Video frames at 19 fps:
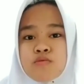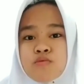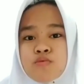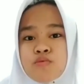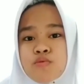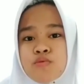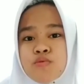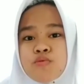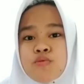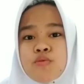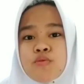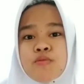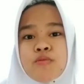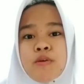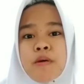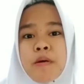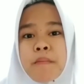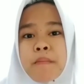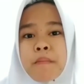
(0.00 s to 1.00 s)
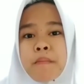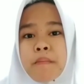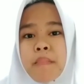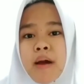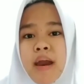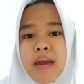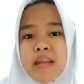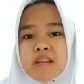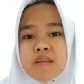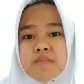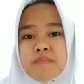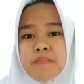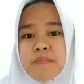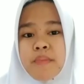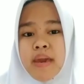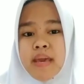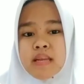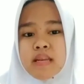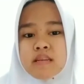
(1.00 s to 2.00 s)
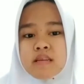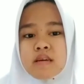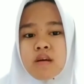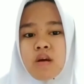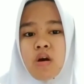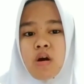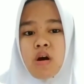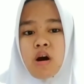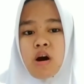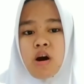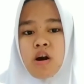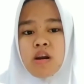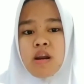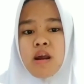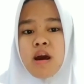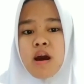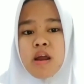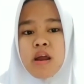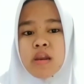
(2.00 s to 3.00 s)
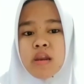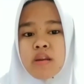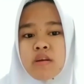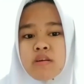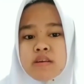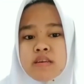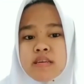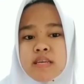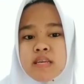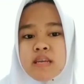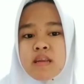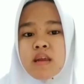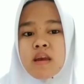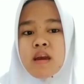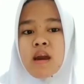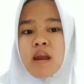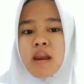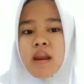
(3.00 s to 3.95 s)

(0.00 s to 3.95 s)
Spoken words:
2 mild pain, or gnawing,